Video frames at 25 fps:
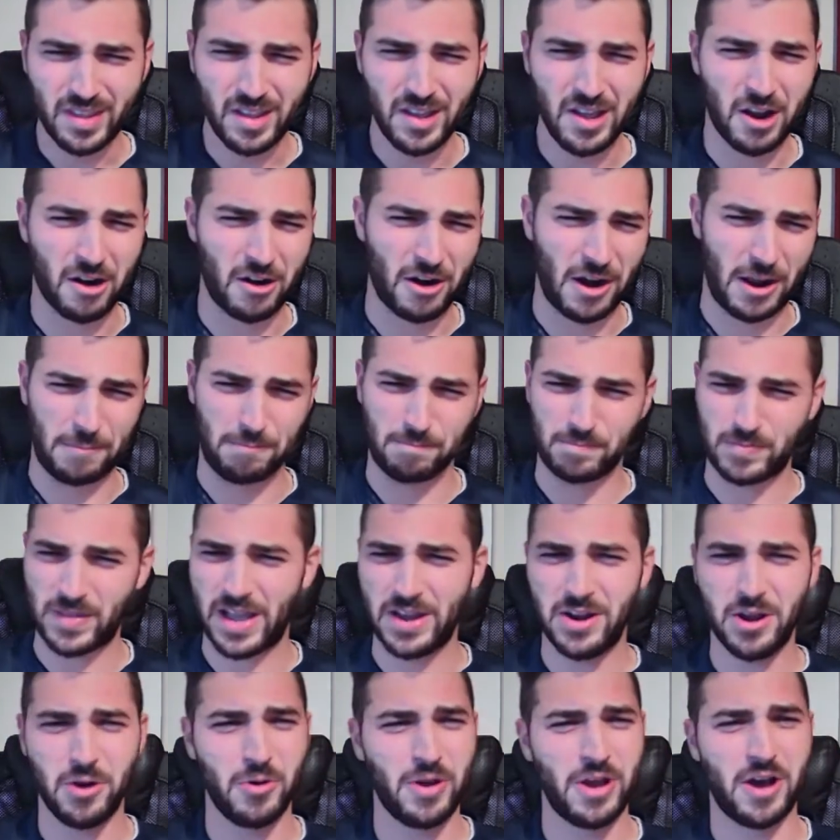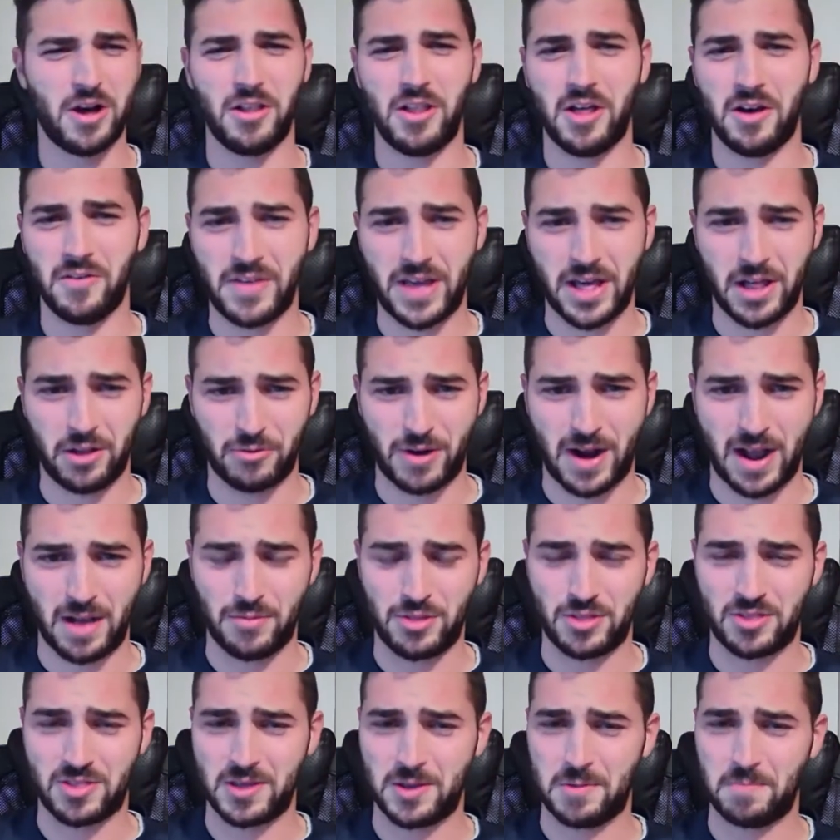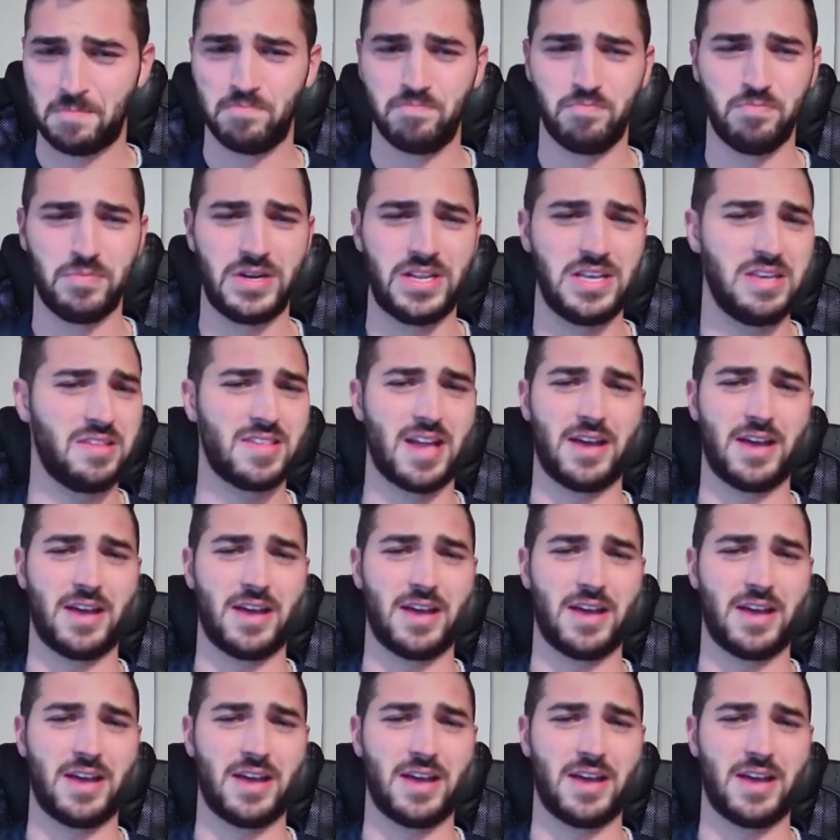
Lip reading: All right, I know we all love Allen Robinson, but he's